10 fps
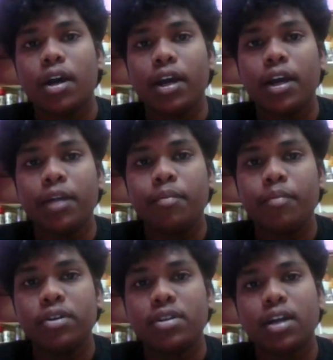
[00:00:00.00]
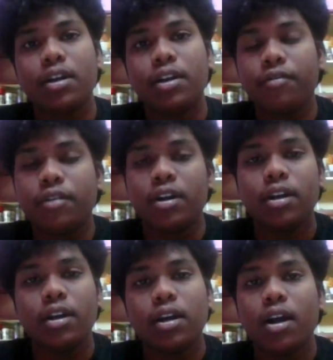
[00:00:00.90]
inputs are different,
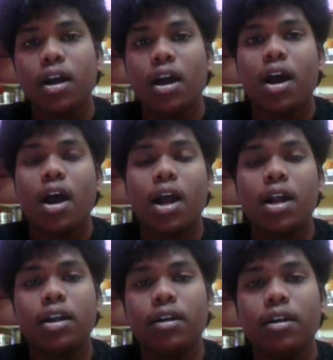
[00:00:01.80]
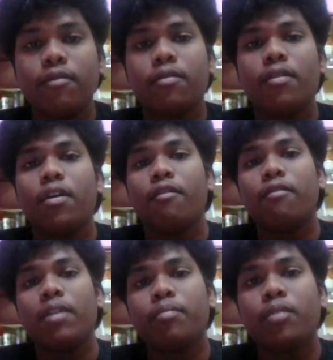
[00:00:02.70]
and
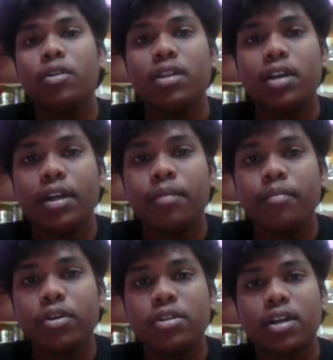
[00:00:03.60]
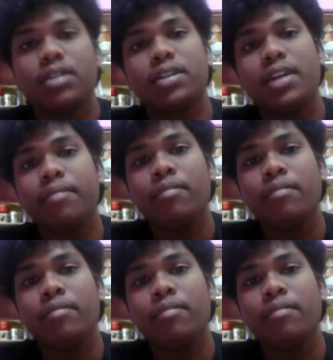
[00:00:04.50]
when both the inputs are same,